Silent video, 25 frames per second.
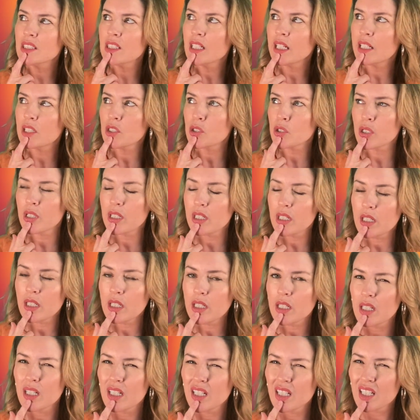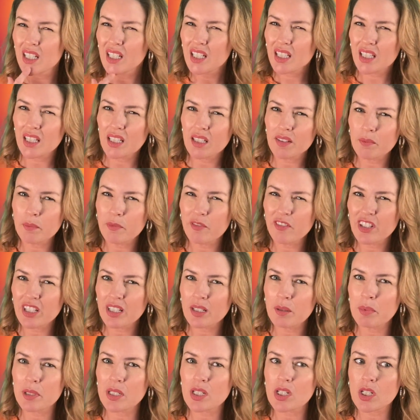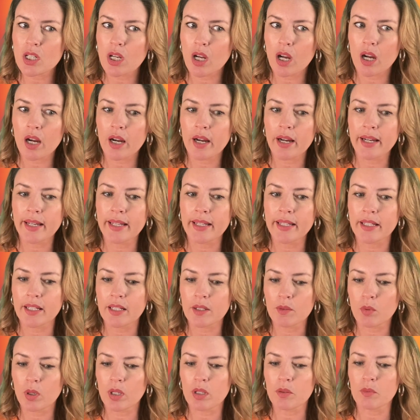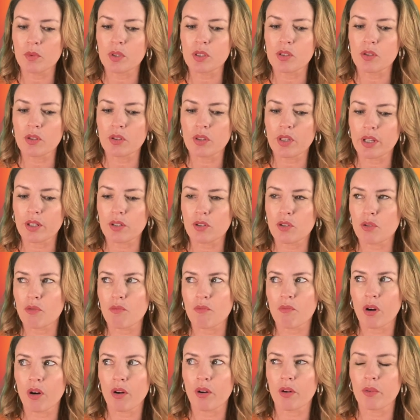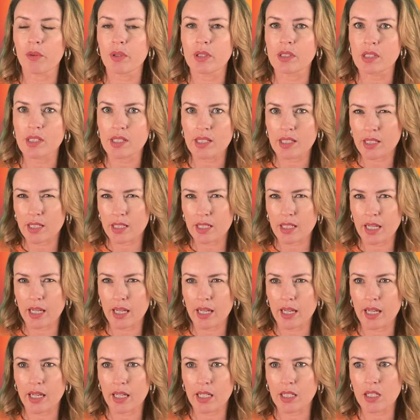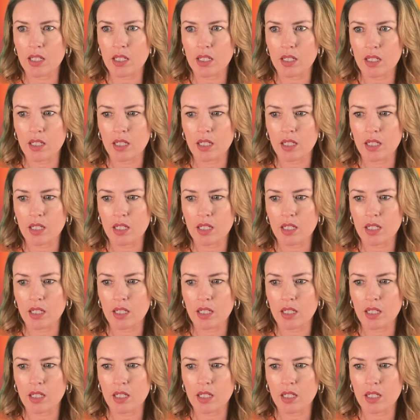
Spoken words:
actually, I think I'm feeling a bit tired. Why don't we do that tomorrow instead?